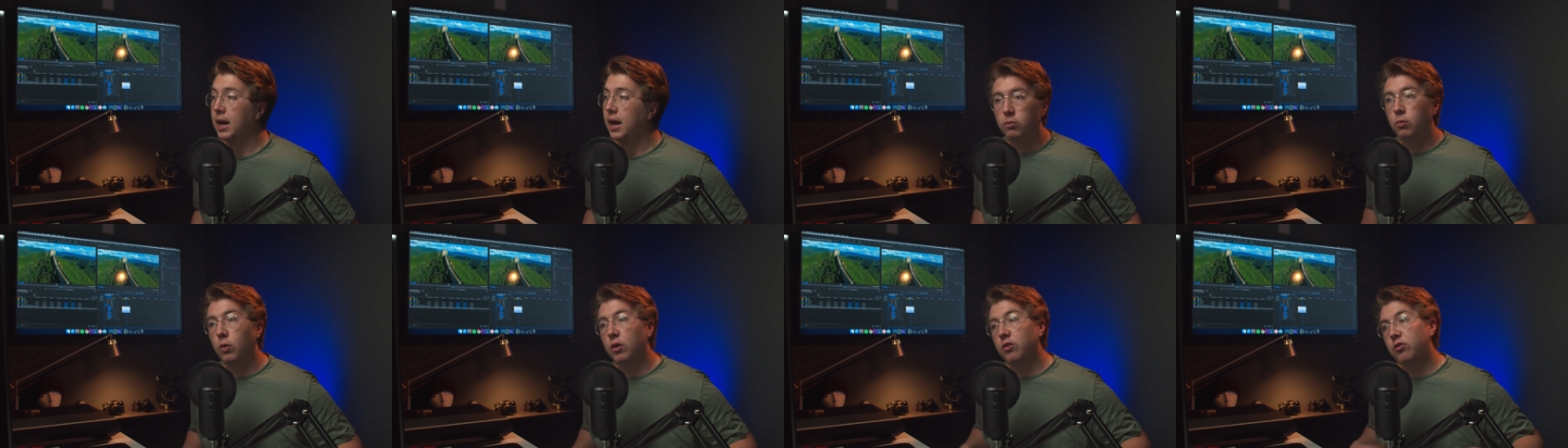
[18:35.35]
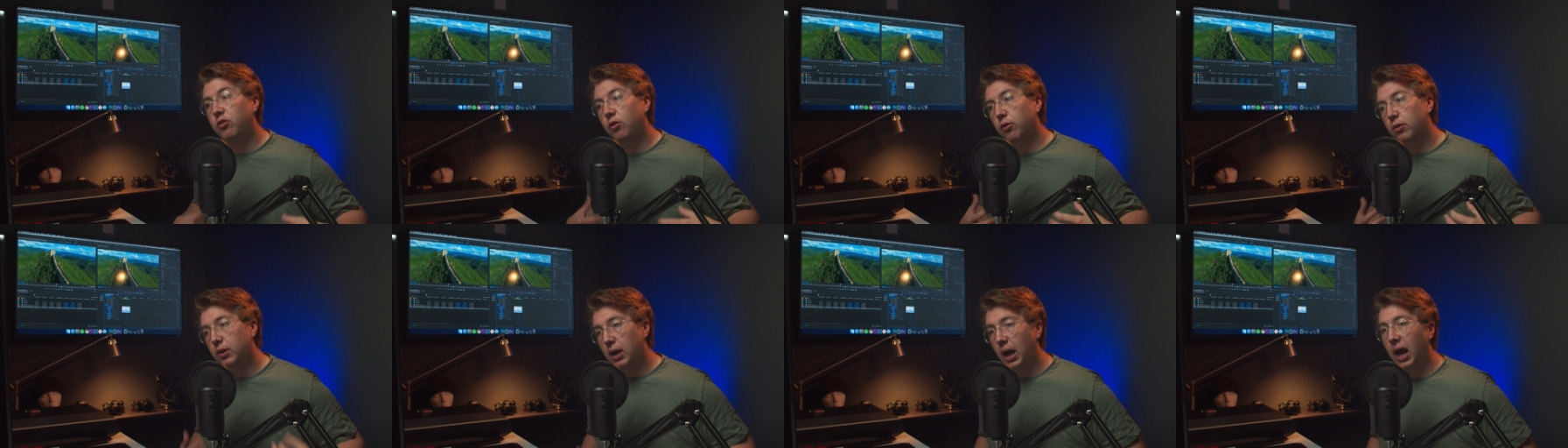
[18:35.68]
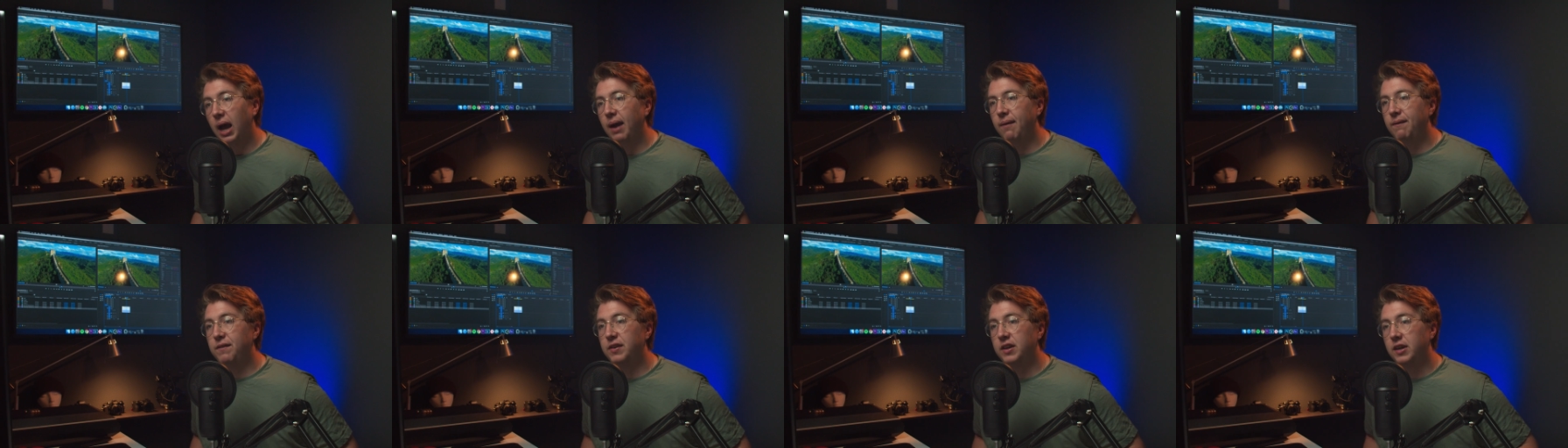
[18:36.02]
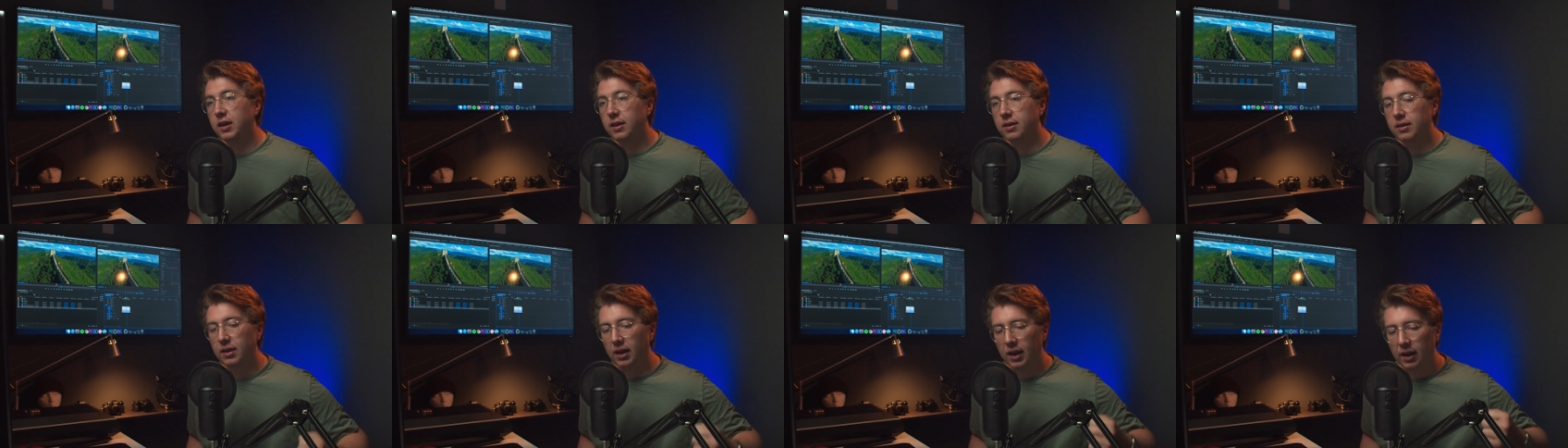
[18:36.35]
Once you're
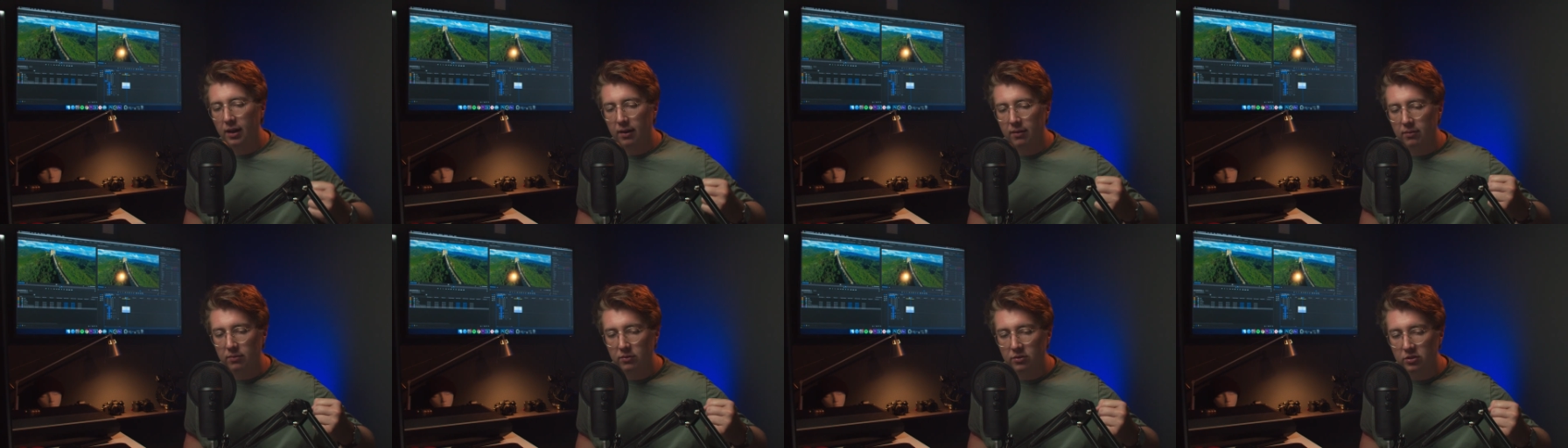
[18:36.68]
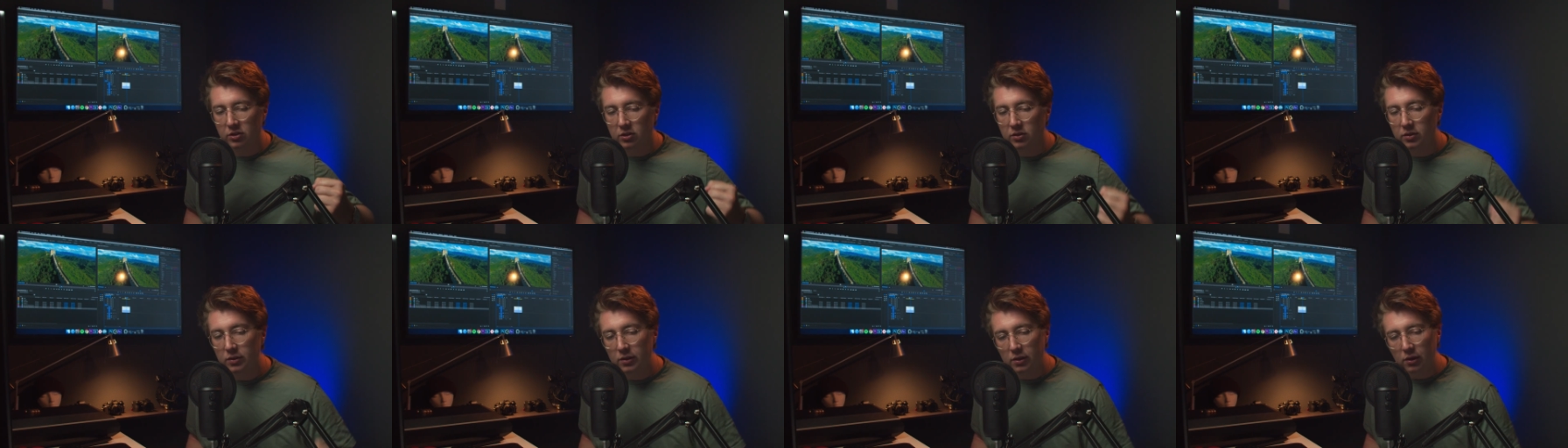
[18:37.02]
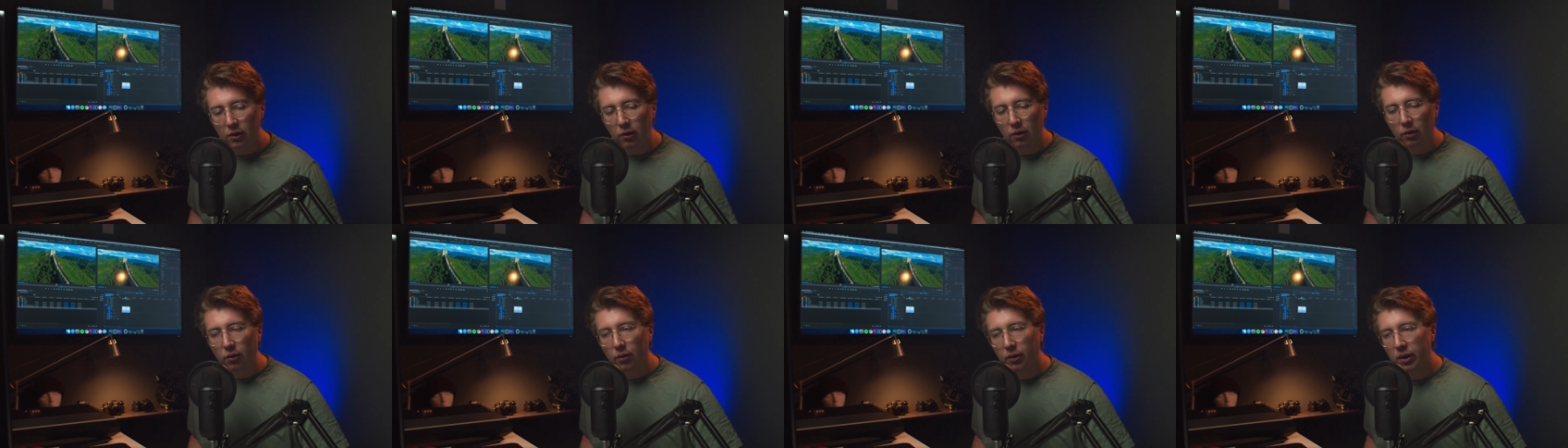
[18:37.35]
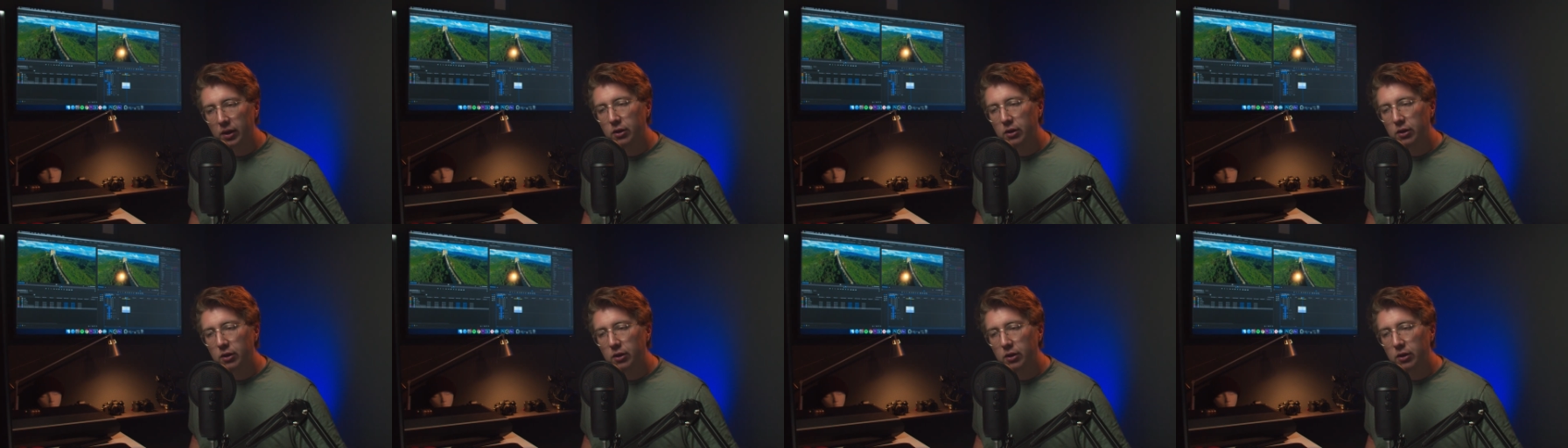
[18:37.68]
confident and secure